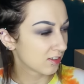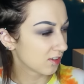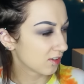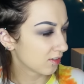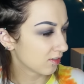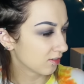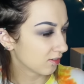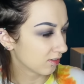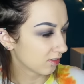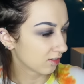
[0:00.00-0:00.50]

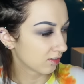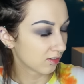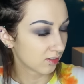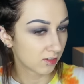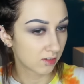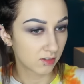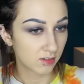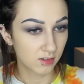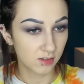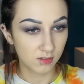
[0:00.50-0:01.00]

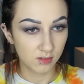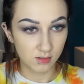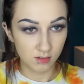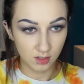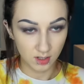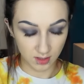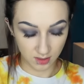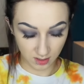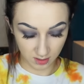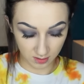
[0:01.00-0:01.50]

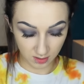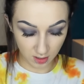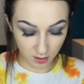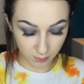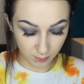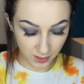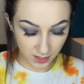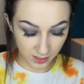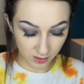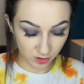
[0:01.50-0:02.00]
I think
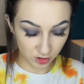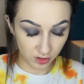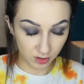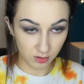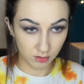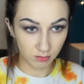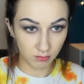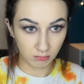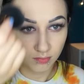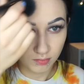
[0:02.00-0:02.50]
that'll match.
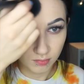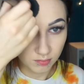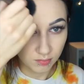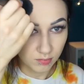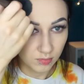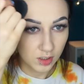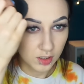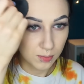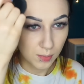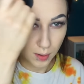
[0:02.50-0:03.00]

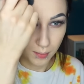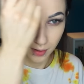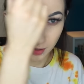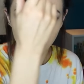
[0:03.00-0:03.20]
This might